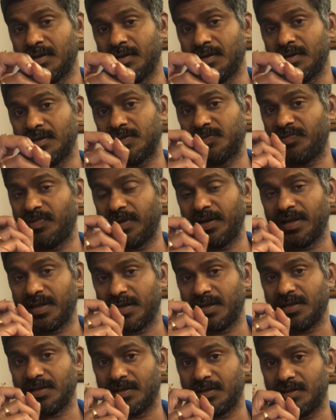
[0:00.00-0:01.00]
a
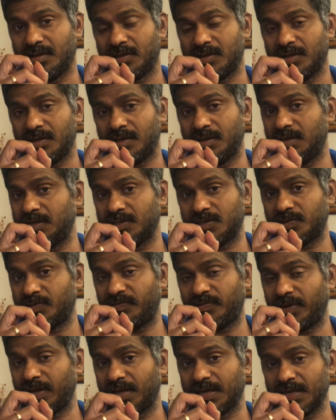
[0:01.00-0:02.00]
spherical in
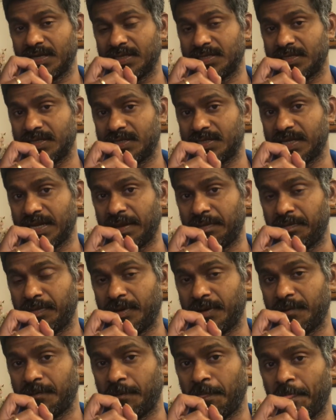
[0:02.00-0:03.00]
spherical shape.
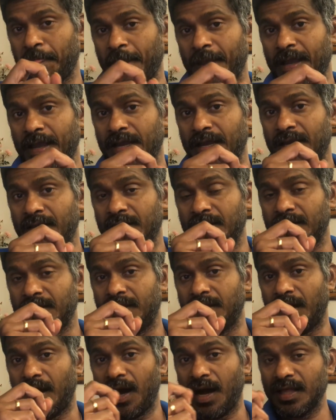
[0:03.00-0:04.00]

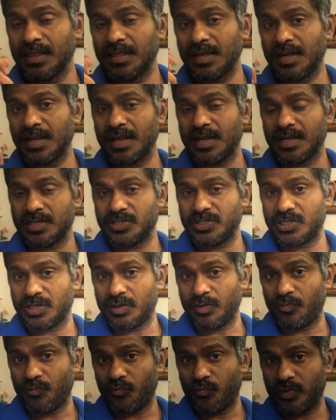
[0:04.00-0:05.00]
The other
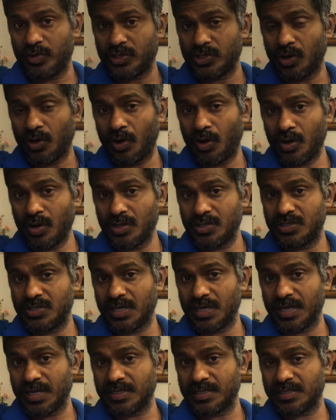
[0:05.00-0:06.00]
energy which
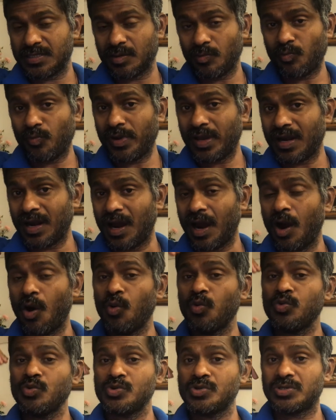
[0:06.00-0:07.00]
originates somewhere
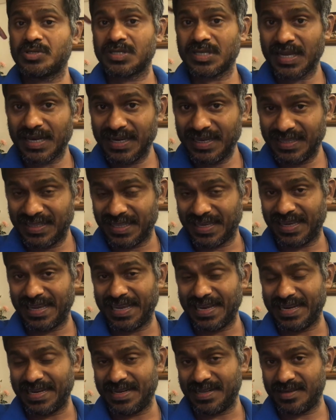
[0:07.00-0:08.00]
outside the
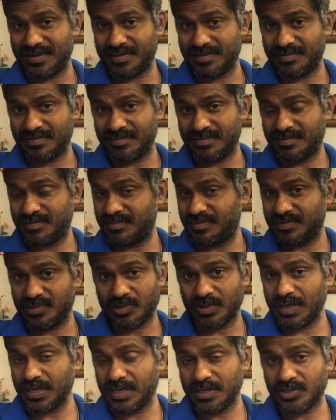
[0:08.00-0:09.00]
head,
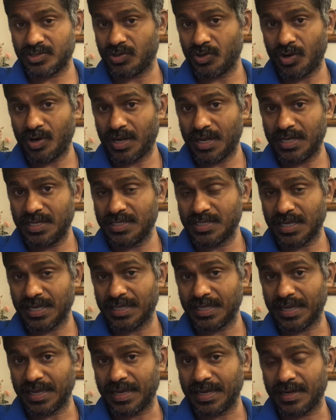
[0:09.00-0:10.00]
okay, it is not
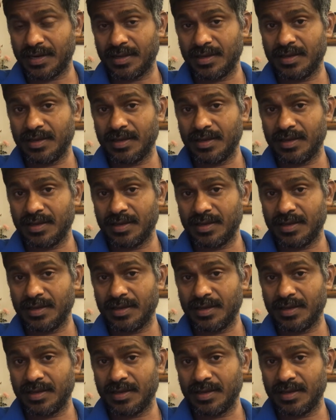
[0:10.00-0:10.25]
inside the head.